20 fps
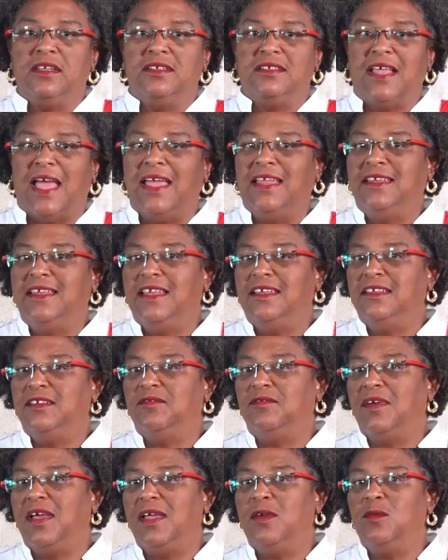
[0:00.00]
to
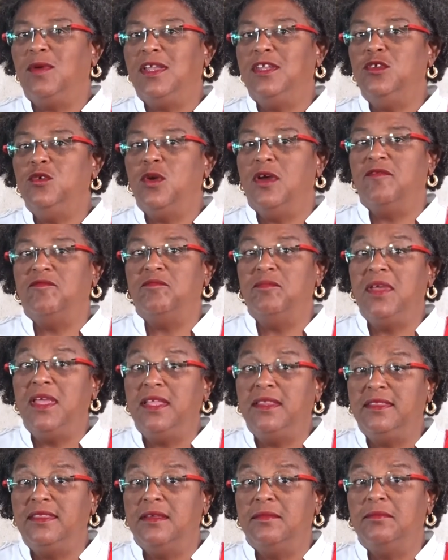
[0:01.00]
identify when you have
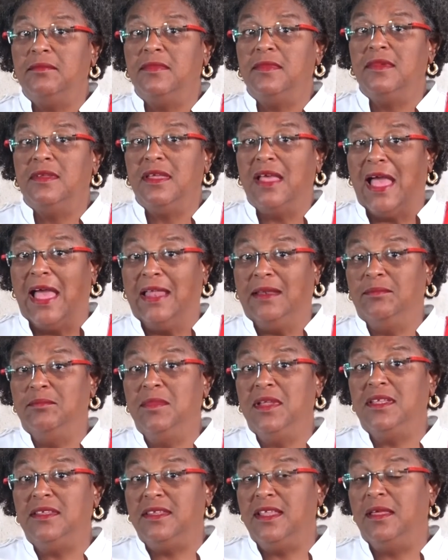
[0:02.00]
made them,
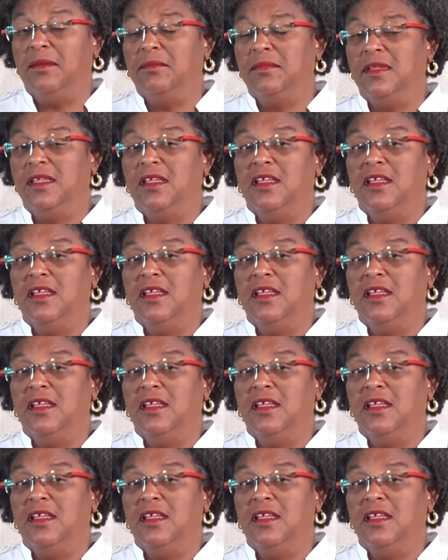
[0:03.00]
admit them,